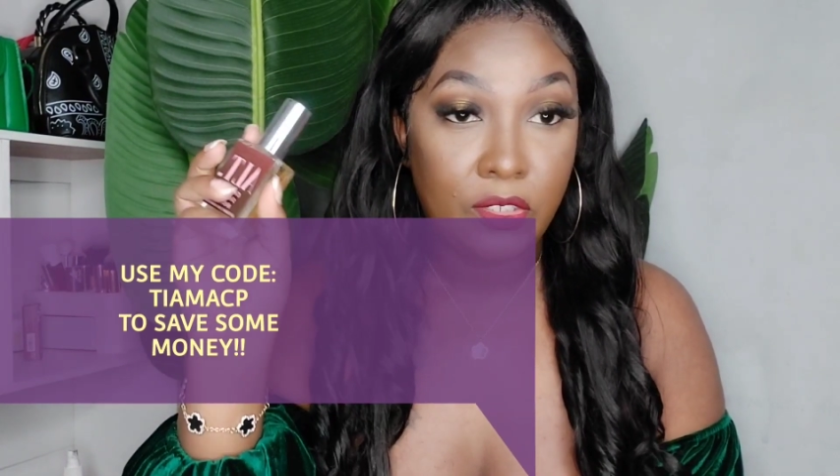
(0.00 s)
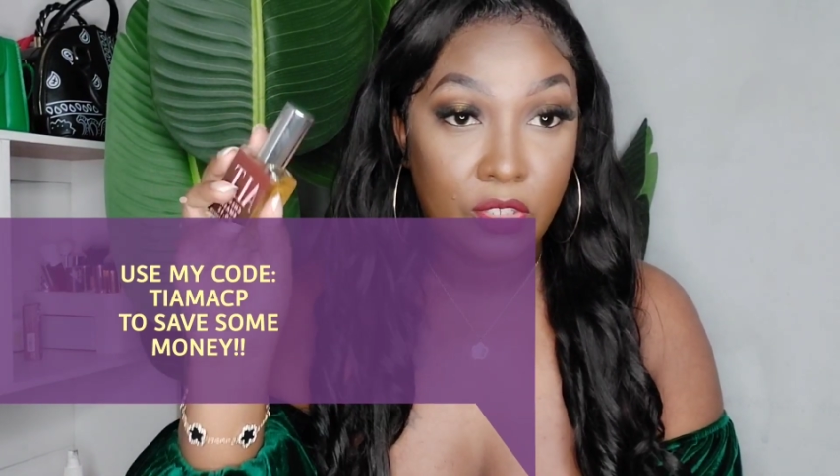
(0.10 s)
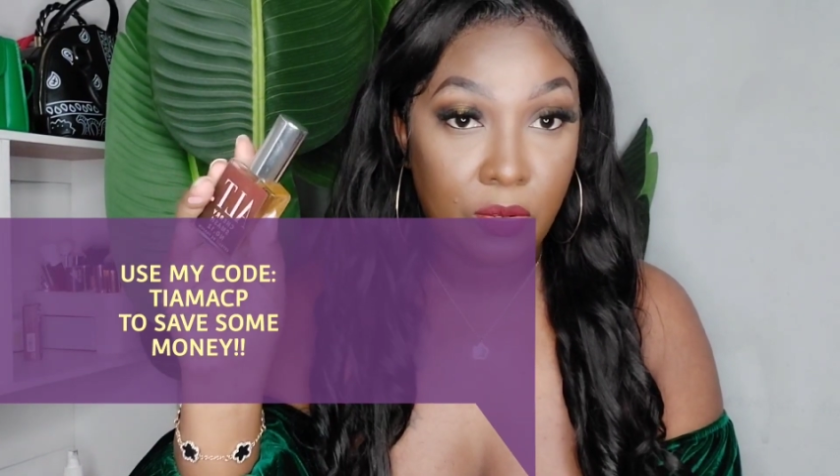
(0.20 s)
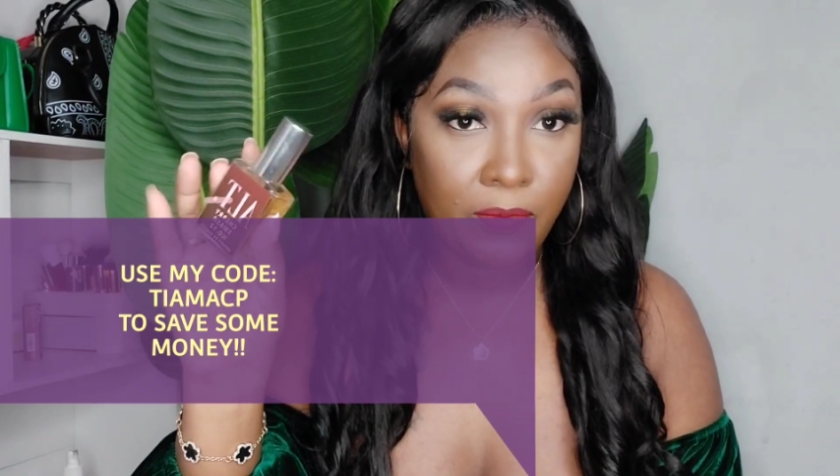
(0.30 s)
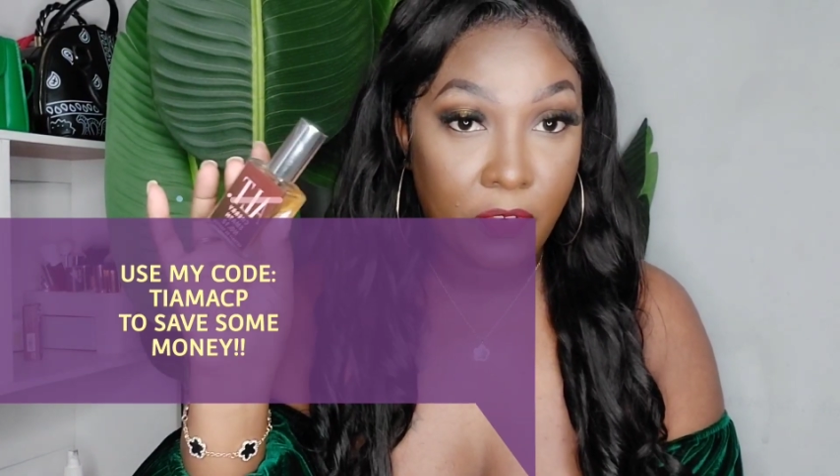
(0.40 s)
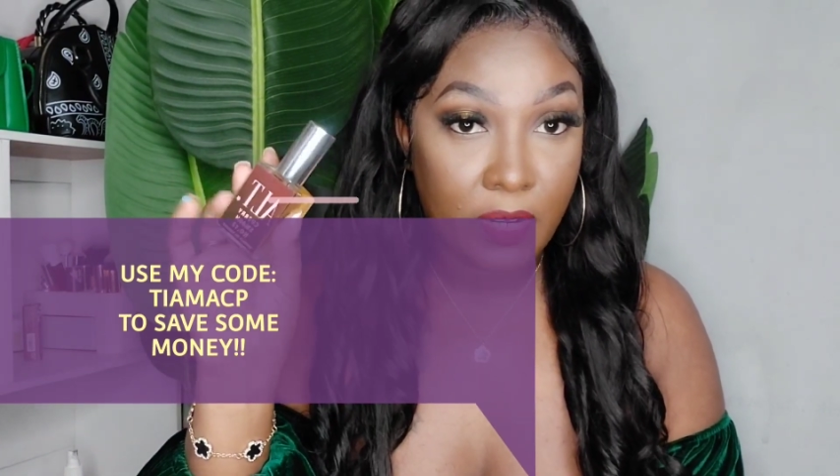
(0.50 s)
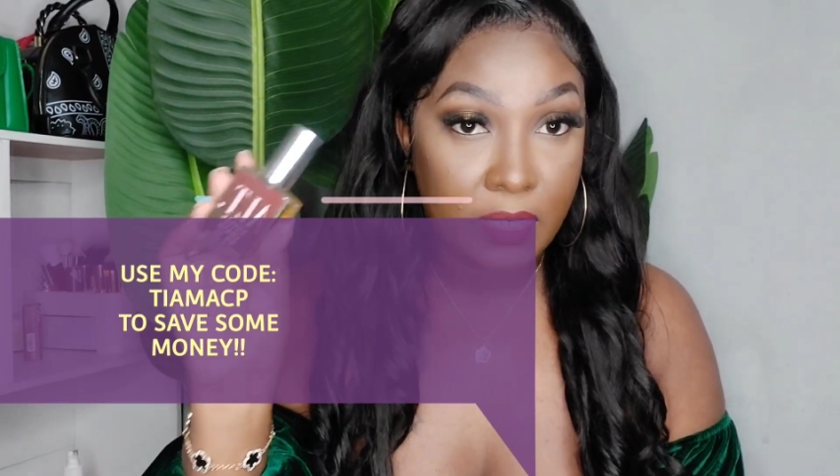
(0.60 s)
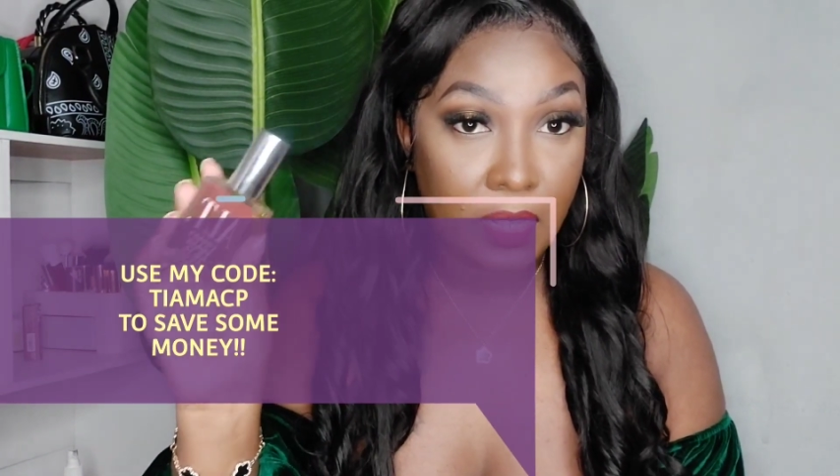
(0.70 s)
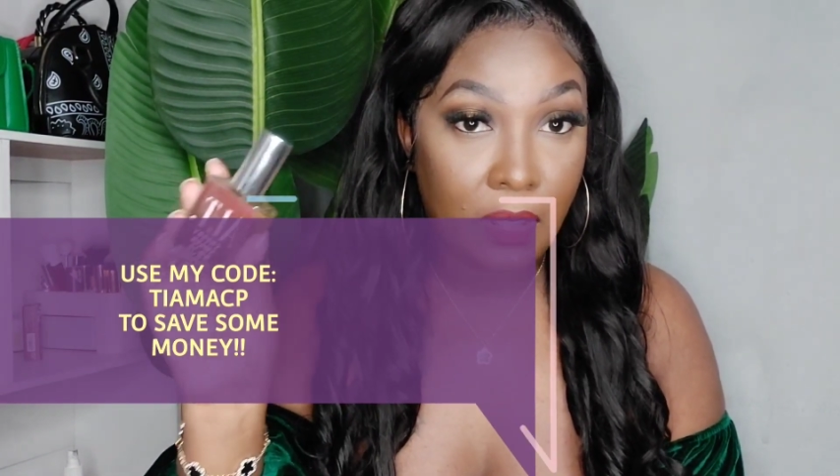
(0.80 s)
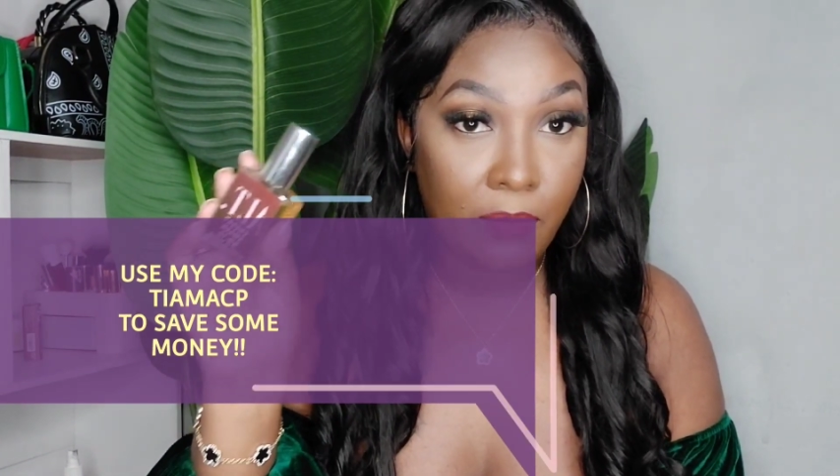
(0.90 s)
dupe for
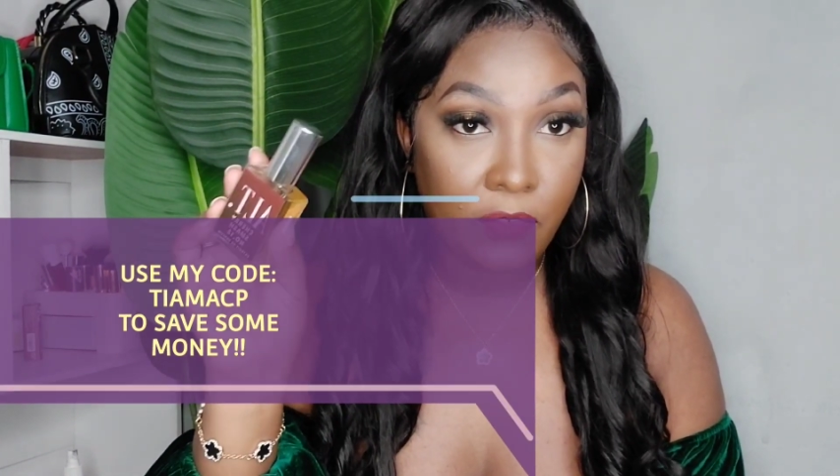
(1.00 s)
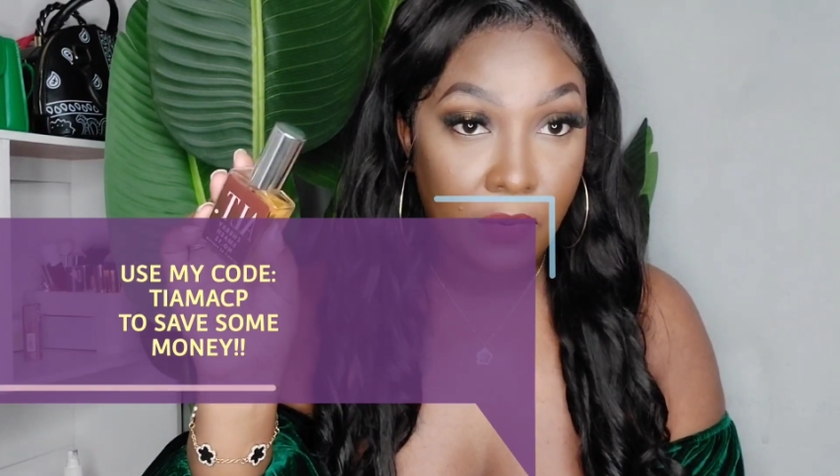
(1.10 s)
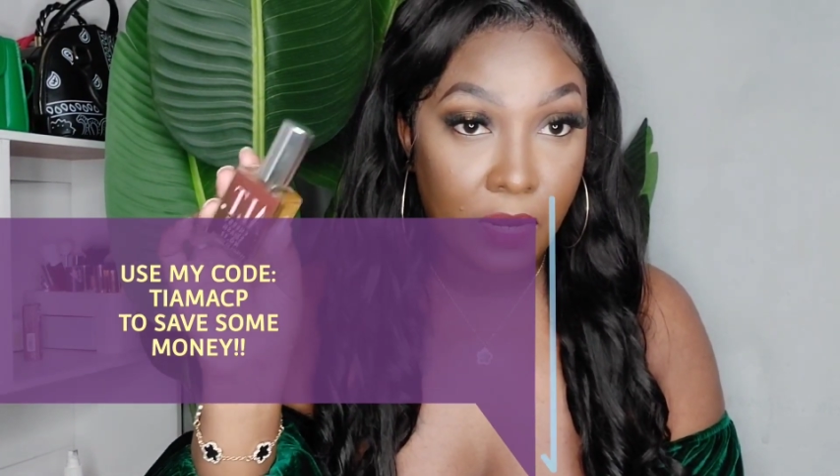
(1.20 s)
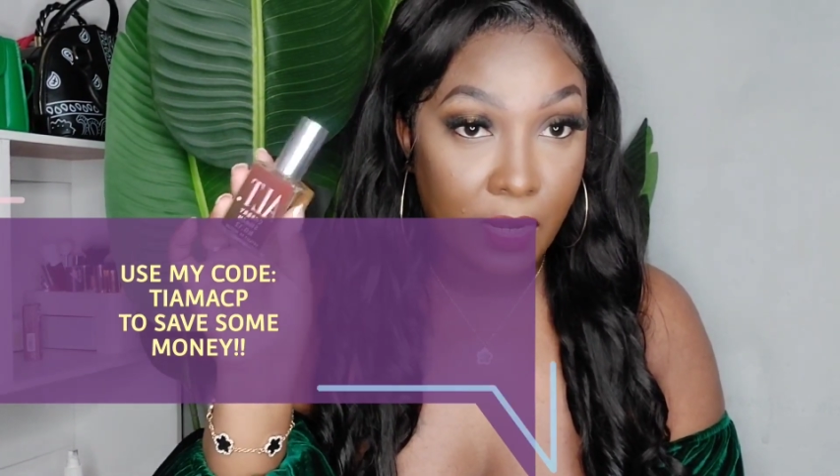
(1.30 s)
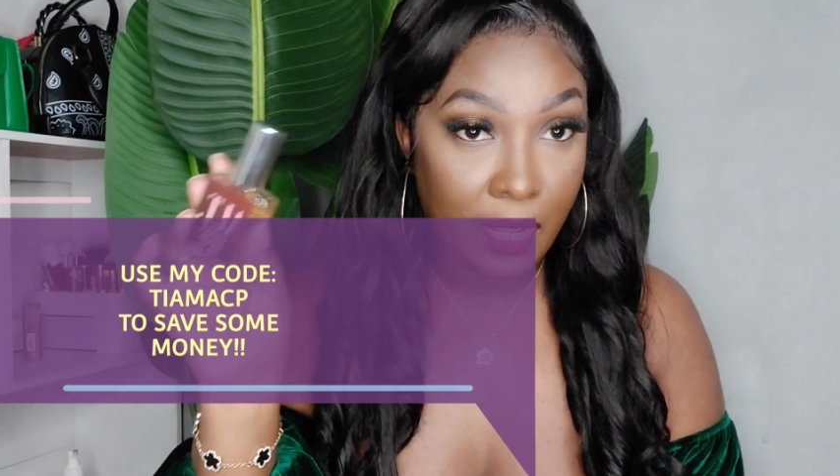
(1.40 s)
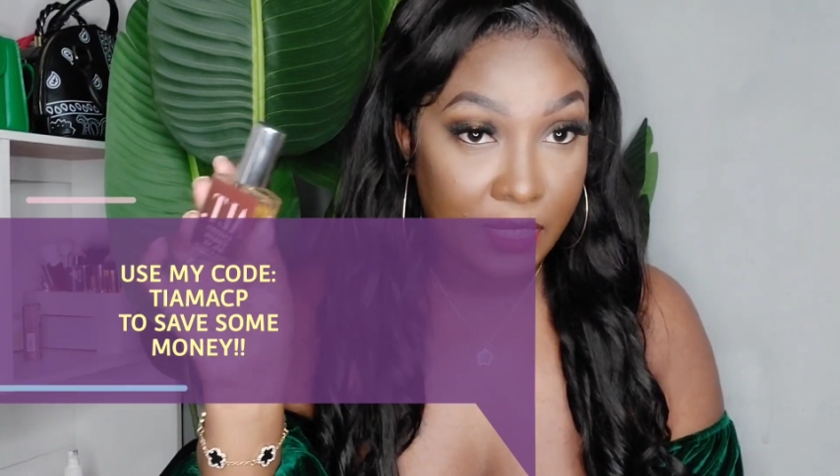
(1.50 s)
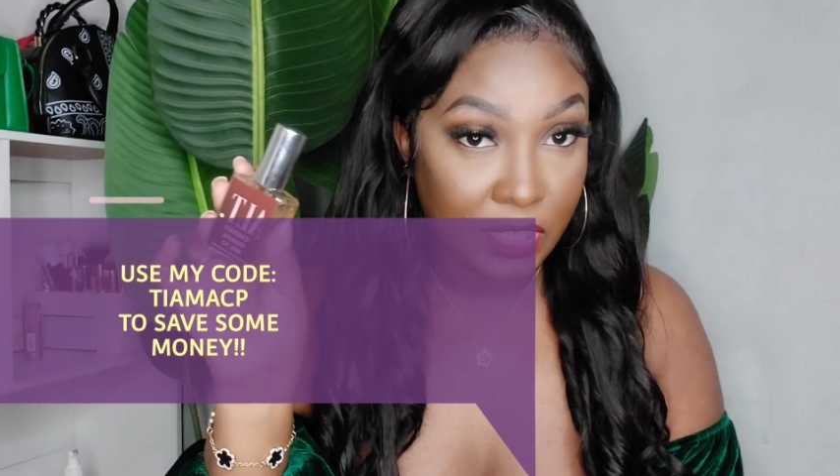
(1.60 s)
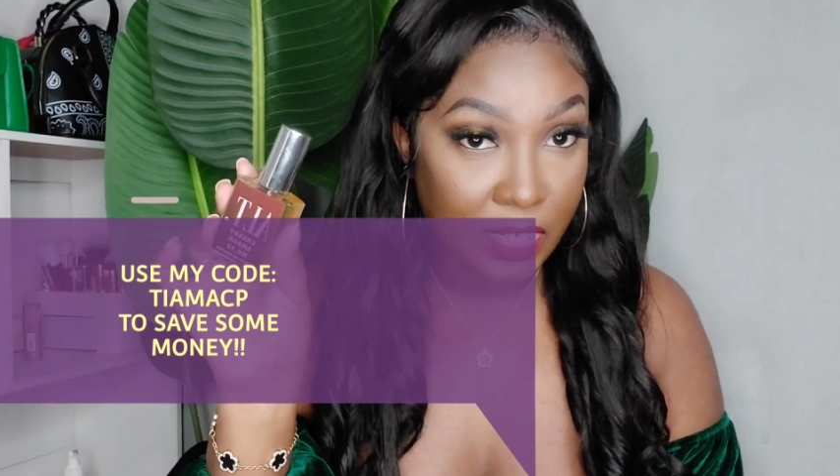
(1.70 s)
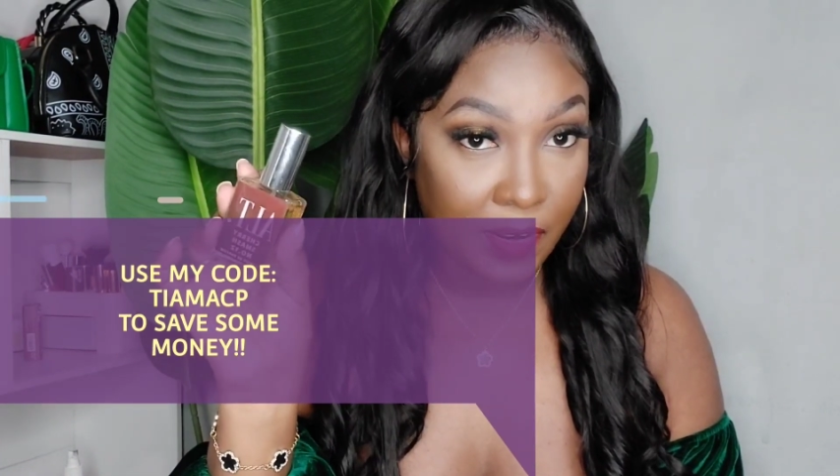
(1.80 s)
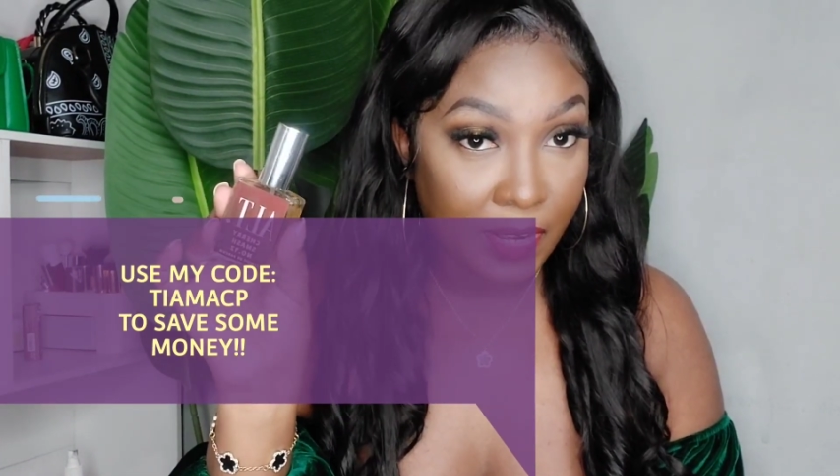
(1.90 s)
Tom Ford
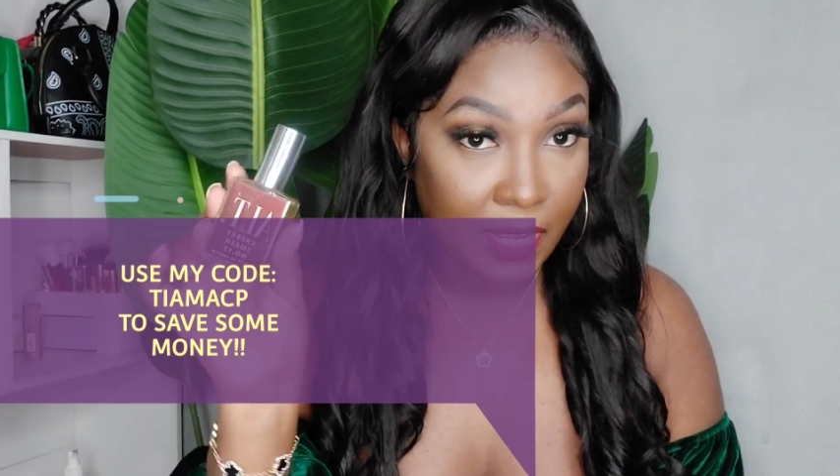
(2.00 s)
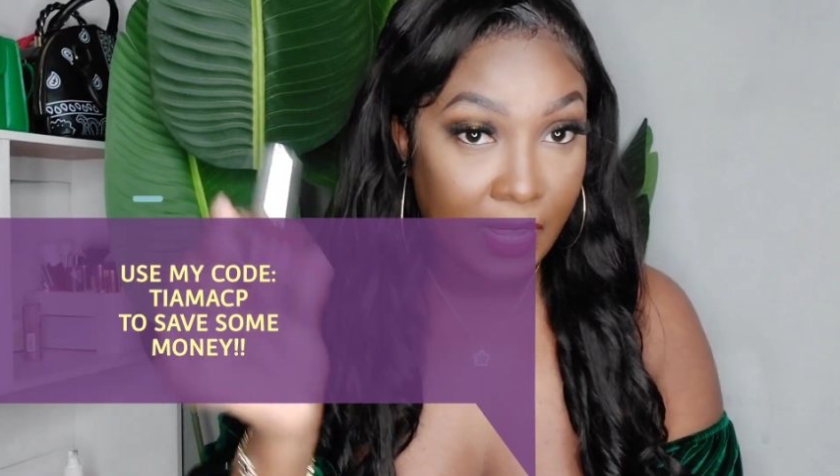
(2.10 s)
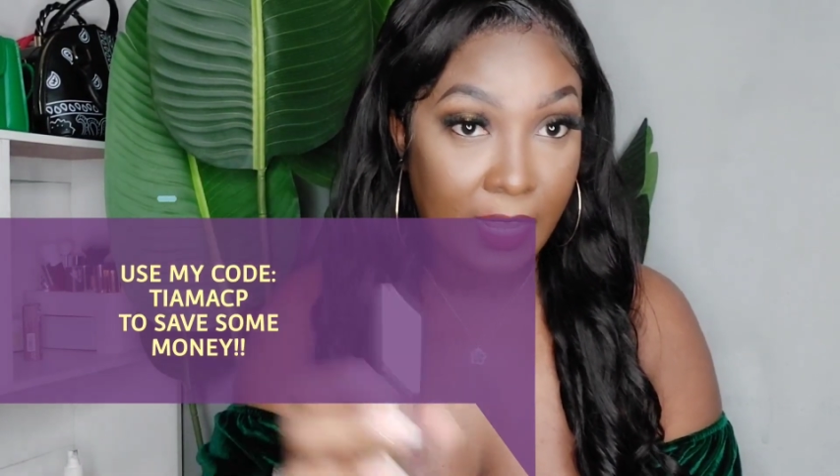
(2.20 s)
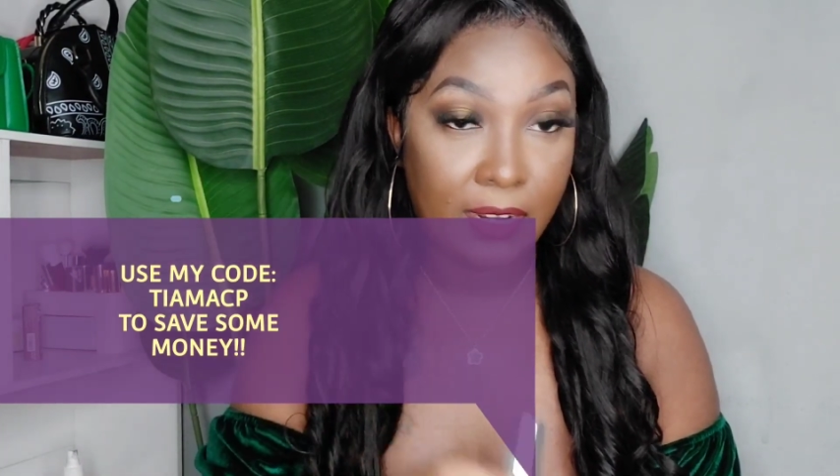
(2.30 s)
Lost Cherry,